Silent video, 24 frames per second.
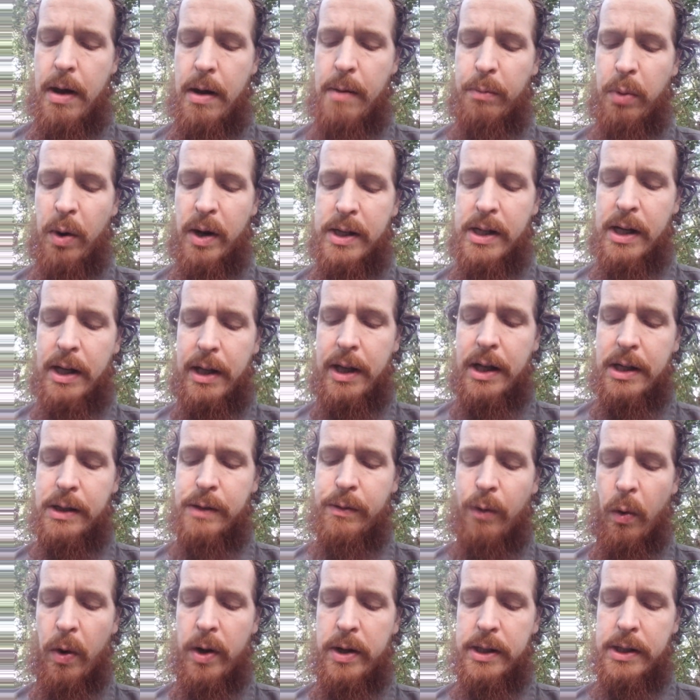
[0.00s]
Presently his
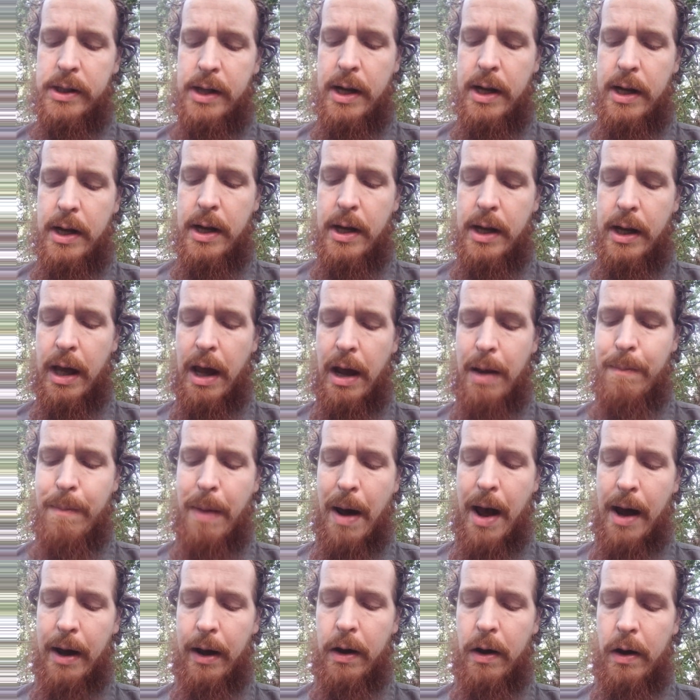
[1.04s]
voice came
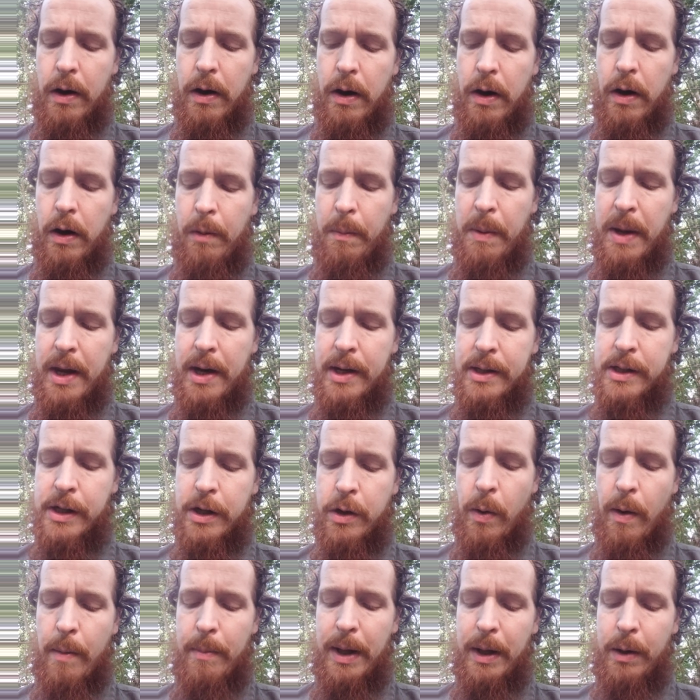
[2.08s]
back, albeit as a
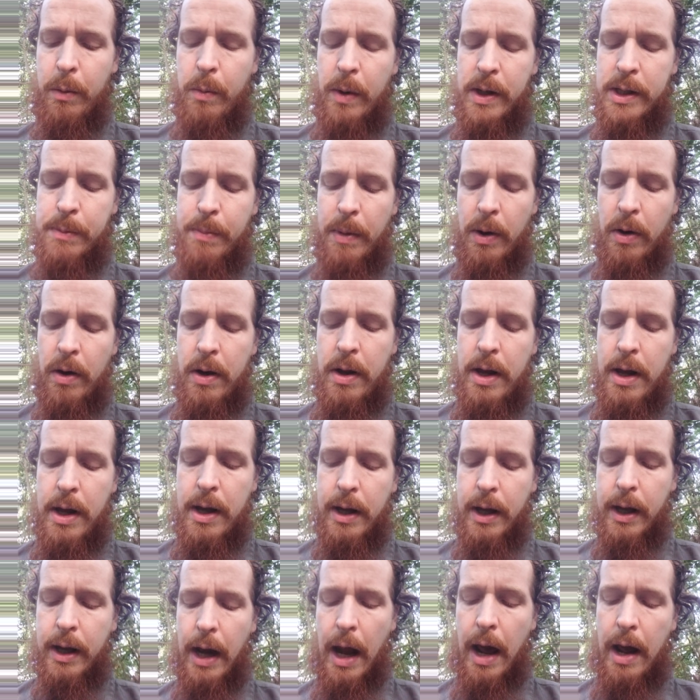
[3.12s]
trembling whisper.
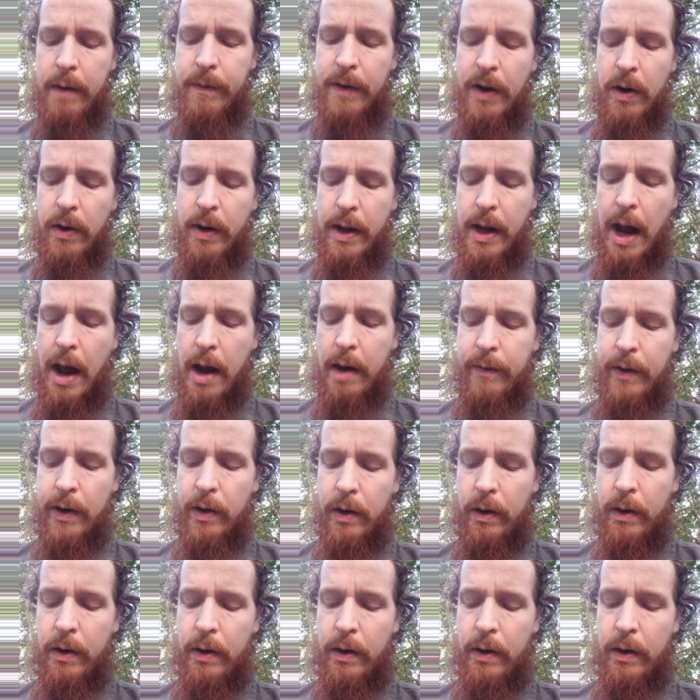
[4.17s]
Get out of here, get out of here.